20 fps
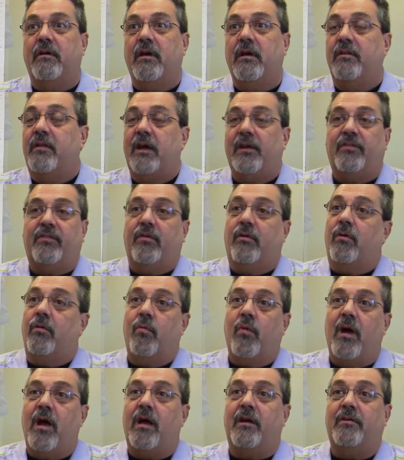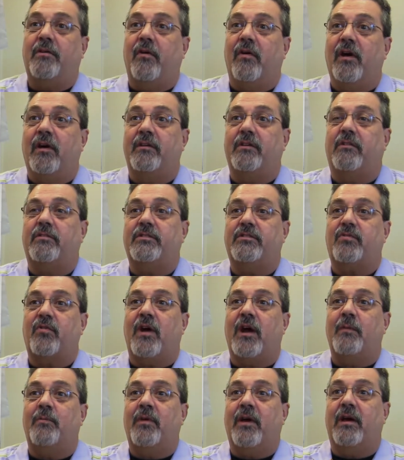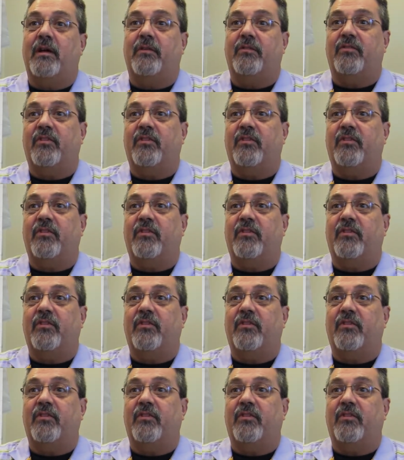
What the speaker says: And that's the only way I know how to describe that.